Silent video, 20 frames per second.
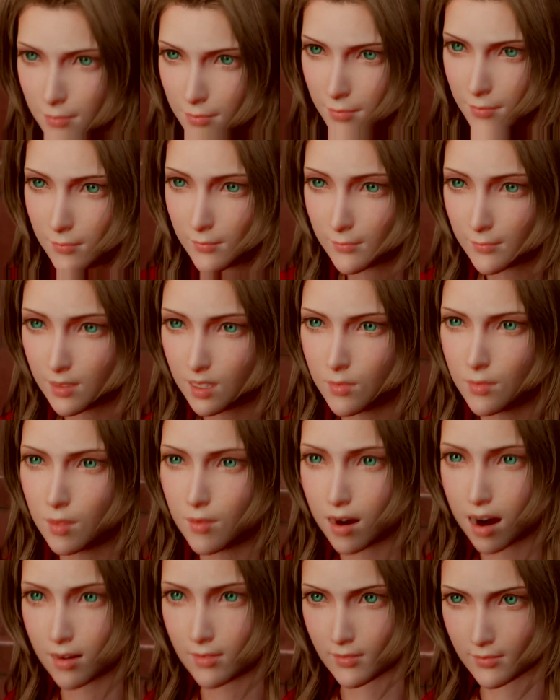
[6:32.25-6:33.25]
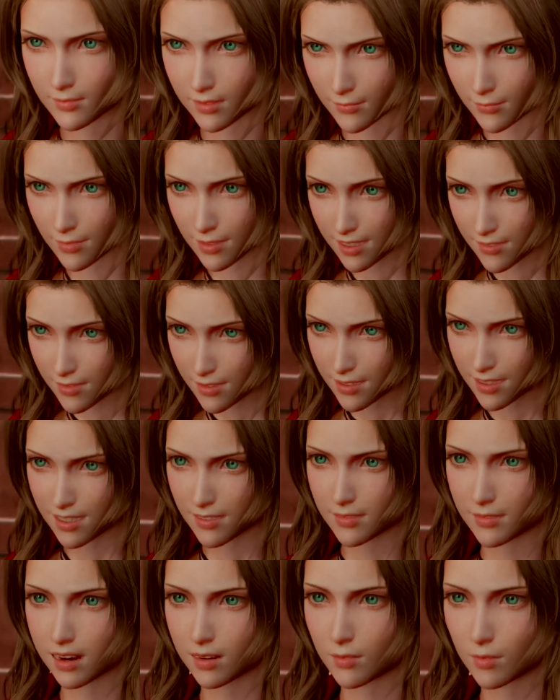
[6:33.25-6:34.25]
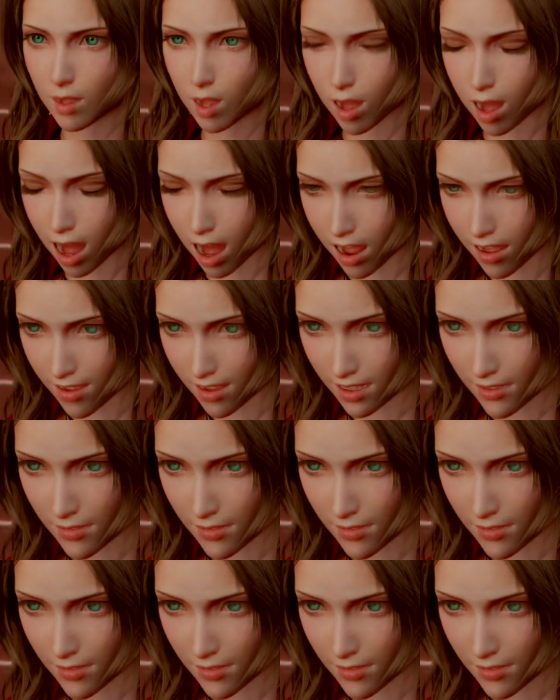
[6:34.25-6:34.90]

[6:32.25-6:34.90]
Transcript: I'm sure we can handle anything they throw at us.